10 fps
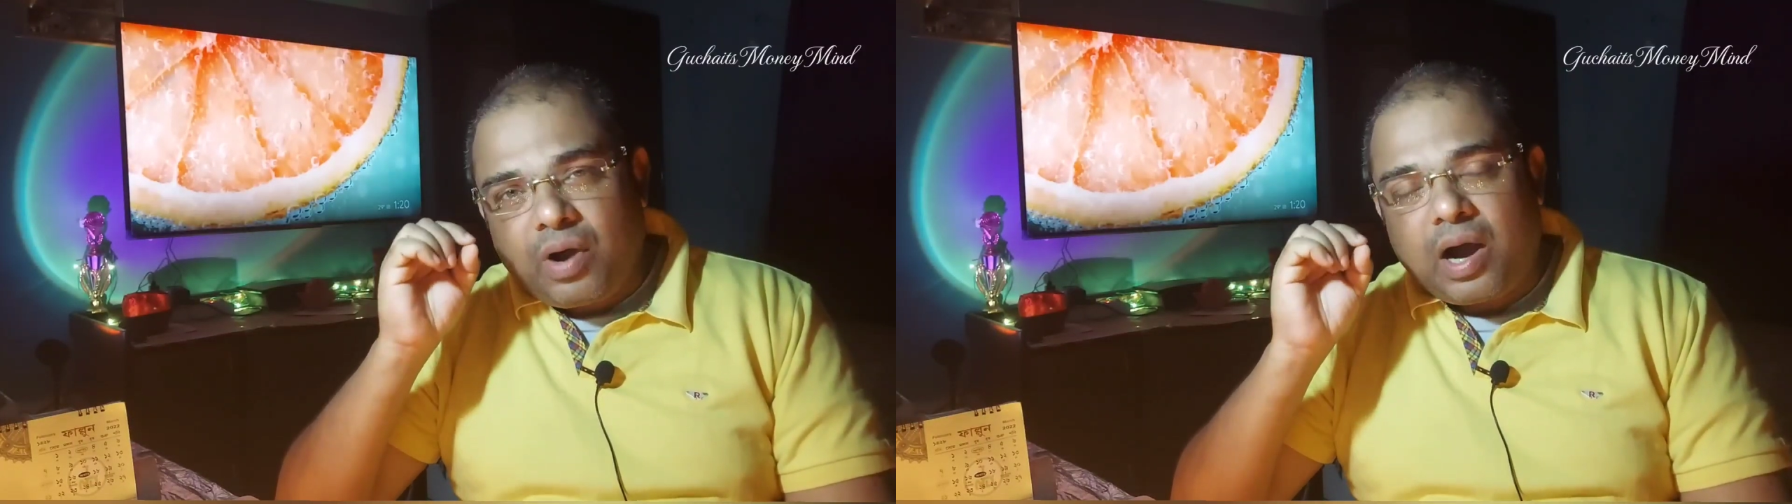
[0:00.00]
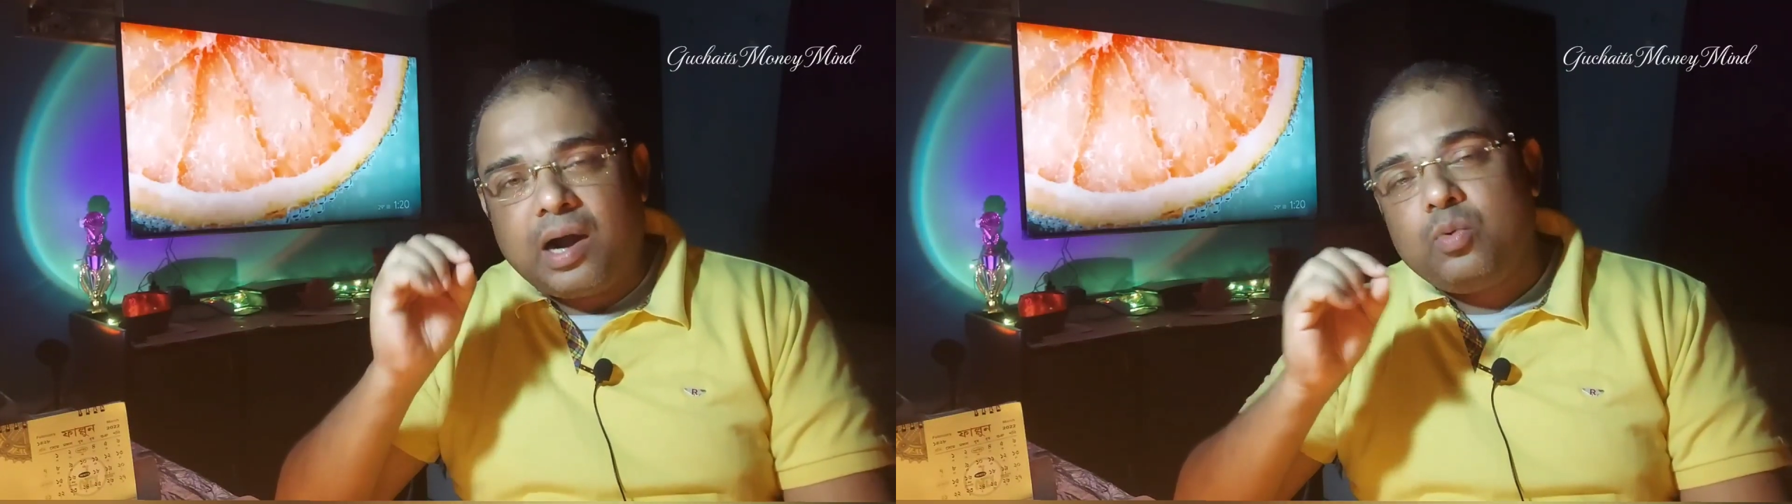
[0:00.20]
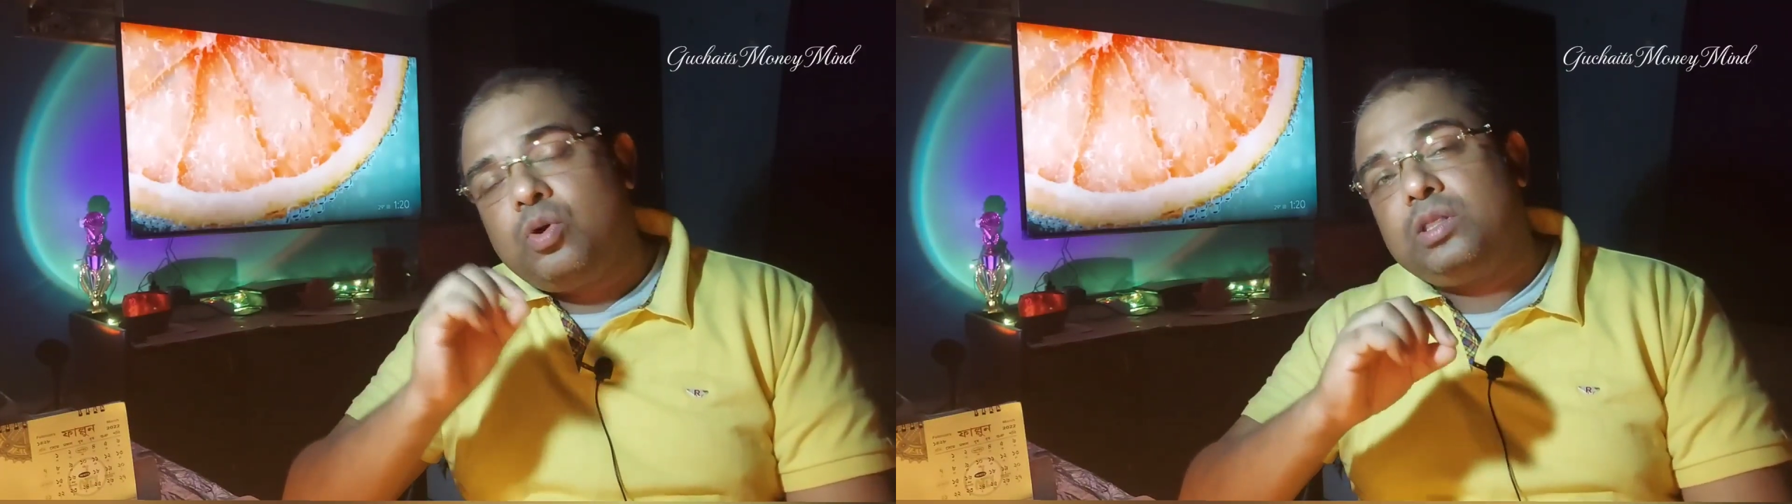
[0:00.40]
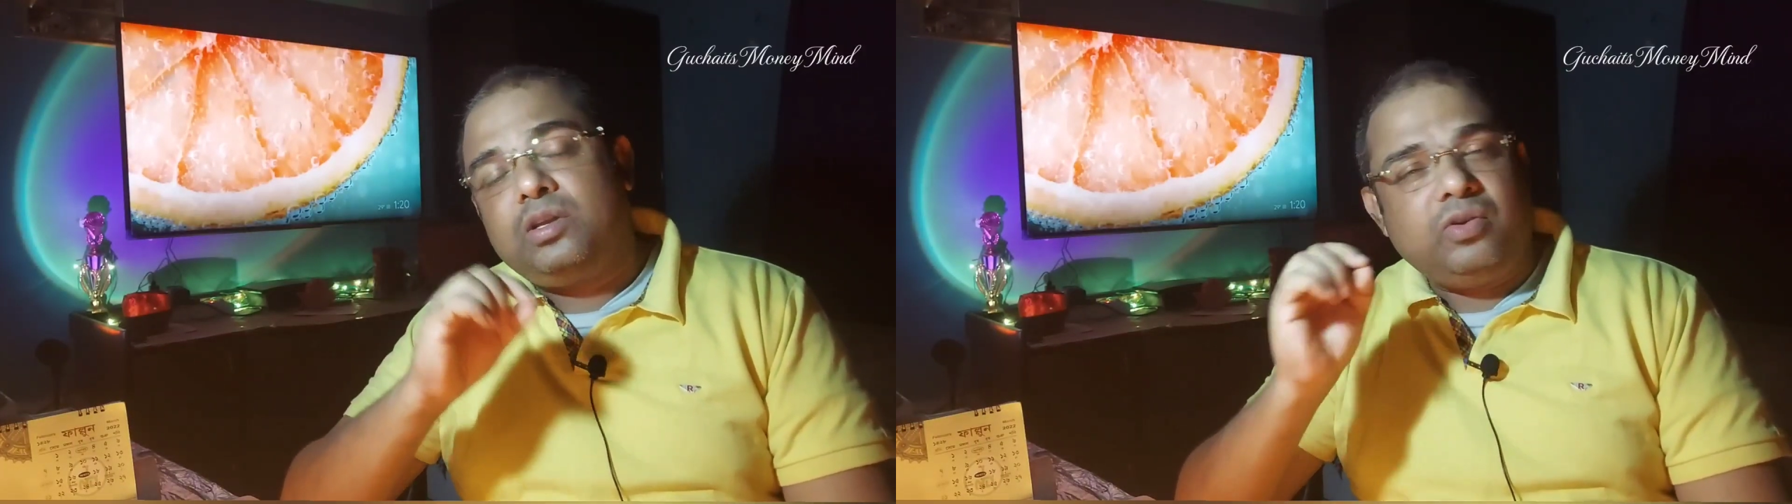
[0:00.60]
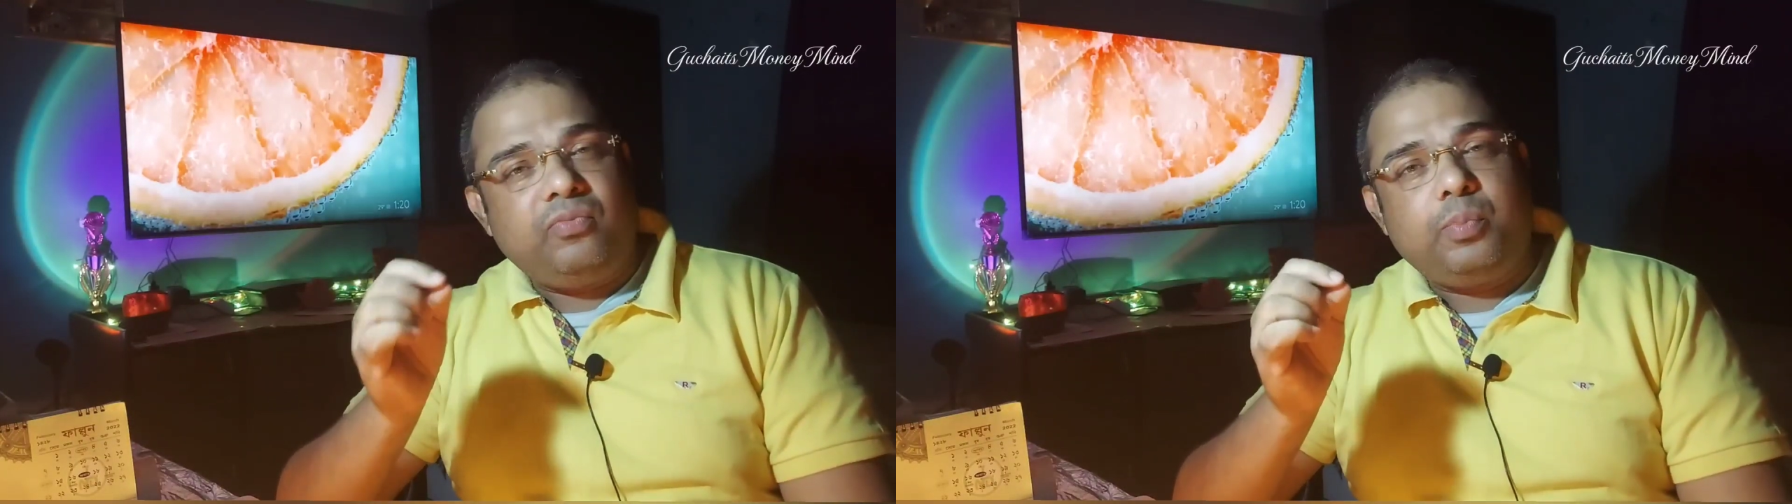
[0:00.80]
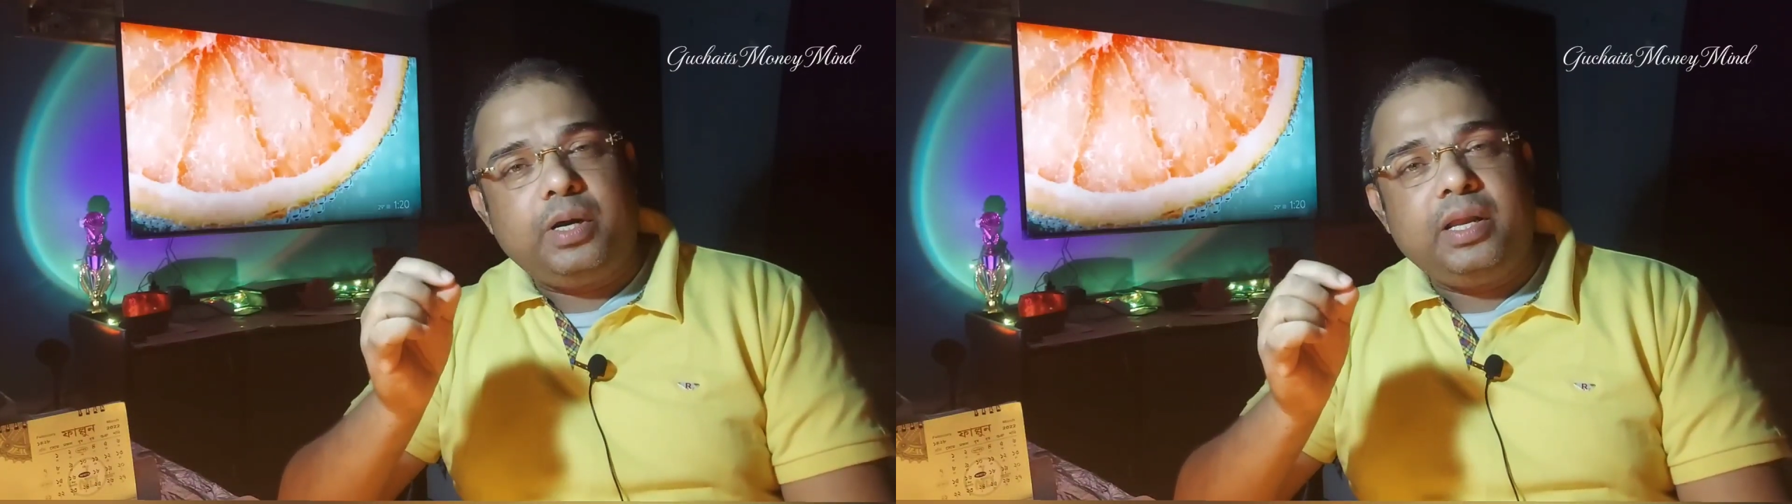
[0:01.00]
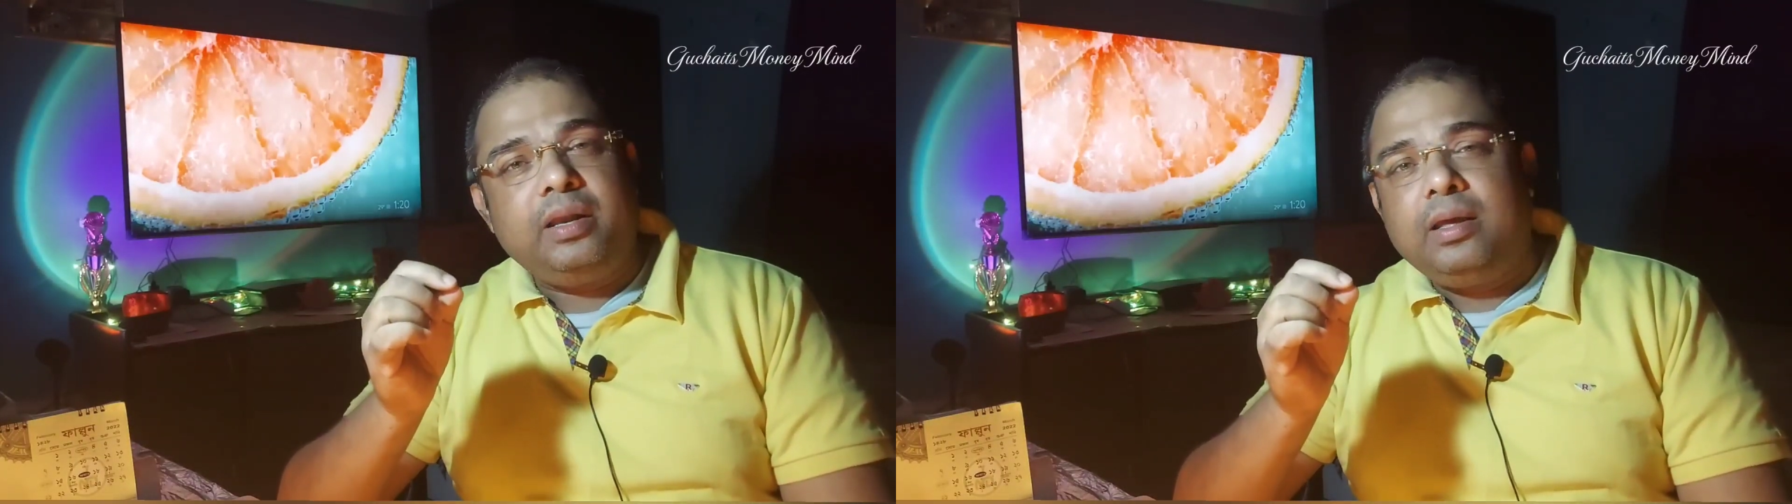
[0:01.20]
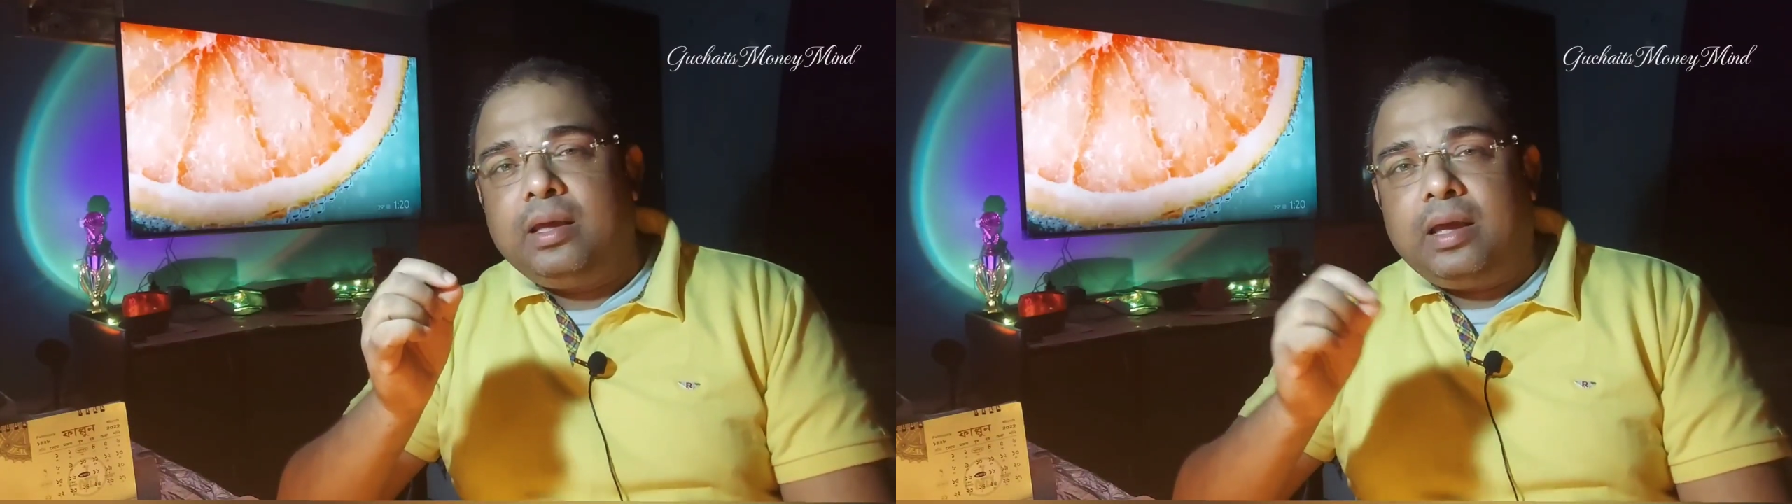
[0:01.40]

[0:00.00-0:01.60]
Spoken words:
hard work that you've put in